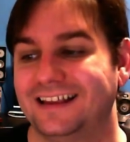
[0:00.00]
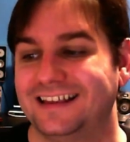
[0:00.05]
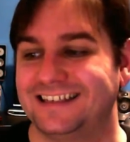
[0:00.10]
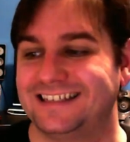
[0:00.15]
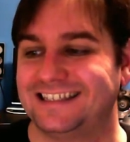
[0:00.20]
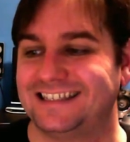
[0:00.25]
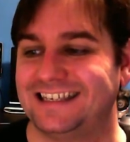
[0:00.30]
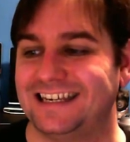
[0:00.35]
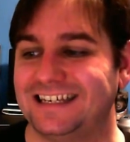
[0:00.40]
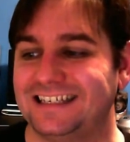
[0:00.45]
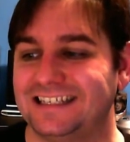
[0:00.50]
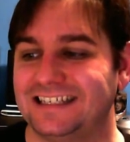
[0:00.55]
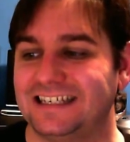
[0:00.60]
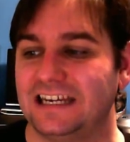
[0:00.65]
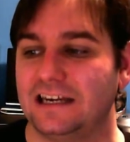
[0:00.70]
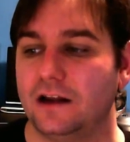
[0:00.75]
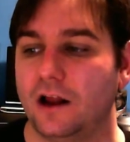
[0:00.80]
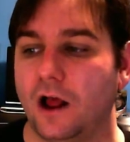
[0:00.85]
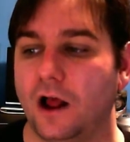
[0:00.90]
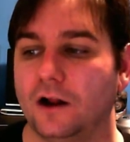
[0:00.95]

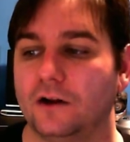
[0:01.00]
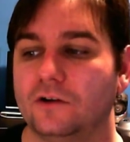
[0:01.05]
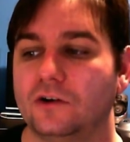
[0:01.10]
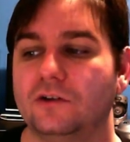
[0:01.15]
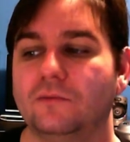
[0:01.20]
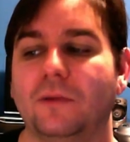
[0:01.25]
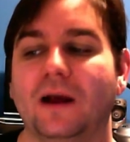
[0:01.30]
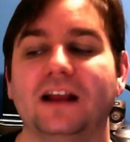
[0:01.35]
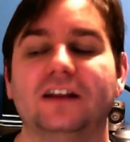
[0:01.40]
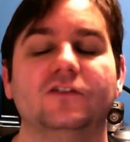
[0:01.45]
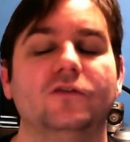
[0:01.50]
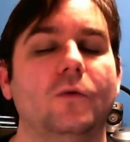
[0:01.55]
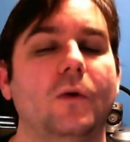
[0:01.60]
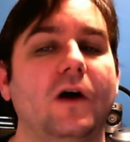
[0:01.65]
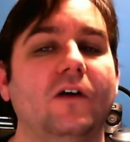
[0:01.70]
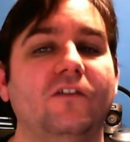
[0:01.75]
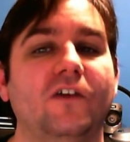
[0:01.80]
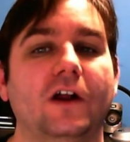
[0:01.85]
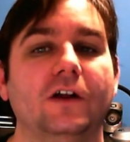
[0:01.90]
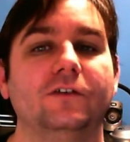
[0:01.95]
1600 by
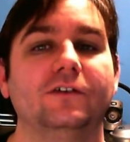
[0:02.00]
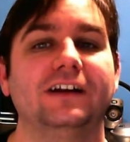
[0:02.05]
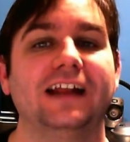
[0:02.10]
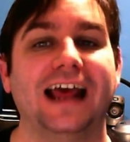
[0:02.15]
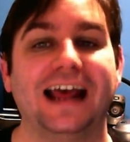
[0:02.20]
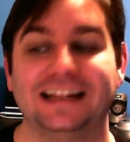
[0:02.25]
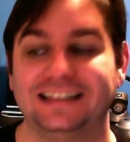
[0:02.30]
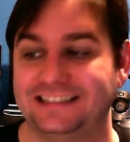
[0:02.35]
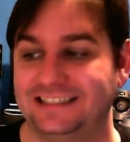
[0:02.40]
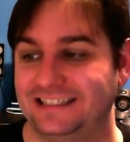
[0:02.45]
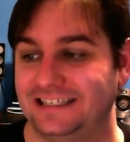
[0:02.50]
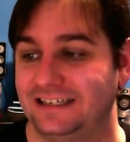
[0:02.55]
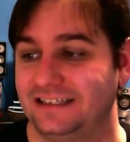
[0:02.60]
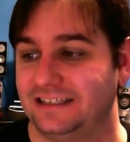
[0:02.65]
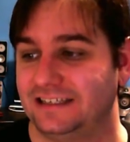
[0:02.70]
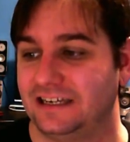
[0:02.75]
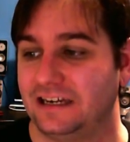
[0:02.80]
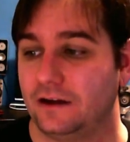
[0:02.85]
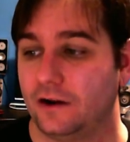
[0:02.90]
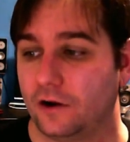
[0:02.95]
1200 at
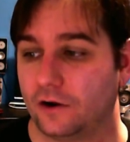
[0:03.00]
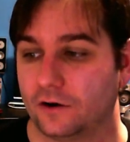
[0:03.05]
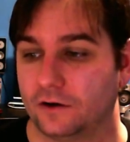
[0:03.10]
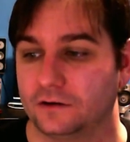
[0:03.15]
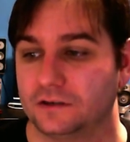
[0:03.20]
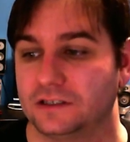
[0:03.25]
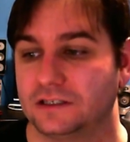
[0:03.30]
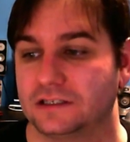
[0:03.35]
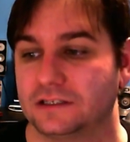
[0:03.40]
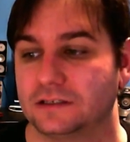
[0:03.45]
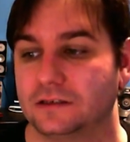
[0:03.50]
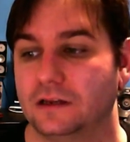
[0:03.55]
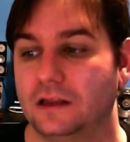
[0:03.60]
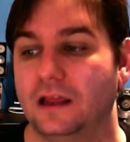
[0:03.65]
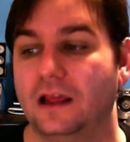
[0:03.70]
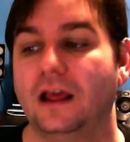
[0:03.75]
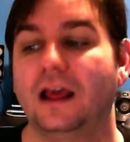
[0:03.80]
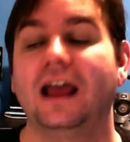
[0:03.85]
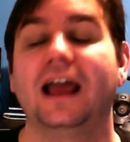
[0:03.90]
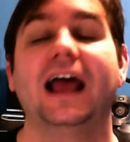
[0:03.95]
16 hertz
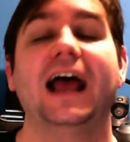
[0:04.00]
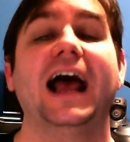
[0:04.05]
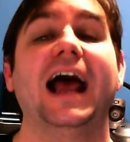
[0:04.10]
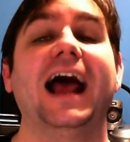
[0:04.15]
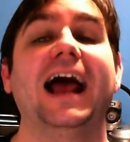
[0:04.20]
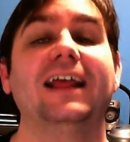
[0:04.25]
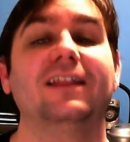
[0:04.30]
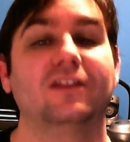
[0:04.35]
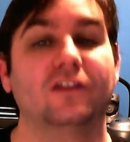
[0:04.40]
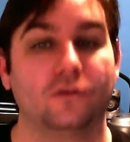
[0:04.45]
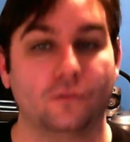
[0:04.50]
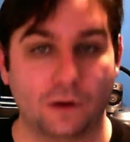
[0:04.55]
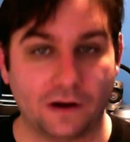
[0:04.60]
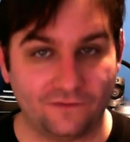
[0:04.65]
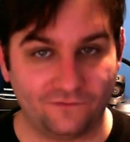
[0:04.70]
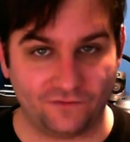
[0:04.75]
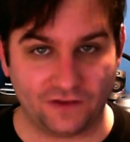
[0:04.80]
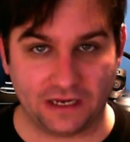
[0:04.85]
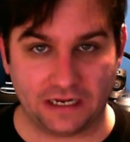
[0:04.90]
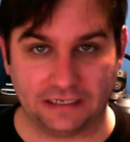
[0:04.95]
at 3
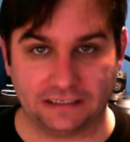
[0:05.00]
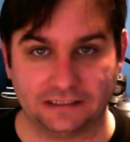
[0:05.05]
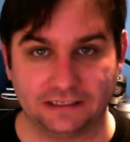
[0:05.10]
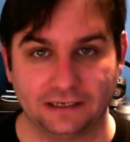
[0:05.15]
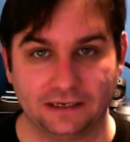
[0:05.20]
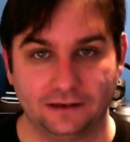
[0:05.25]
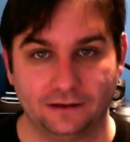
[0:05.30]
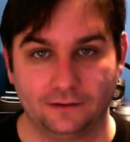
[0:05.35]
feet.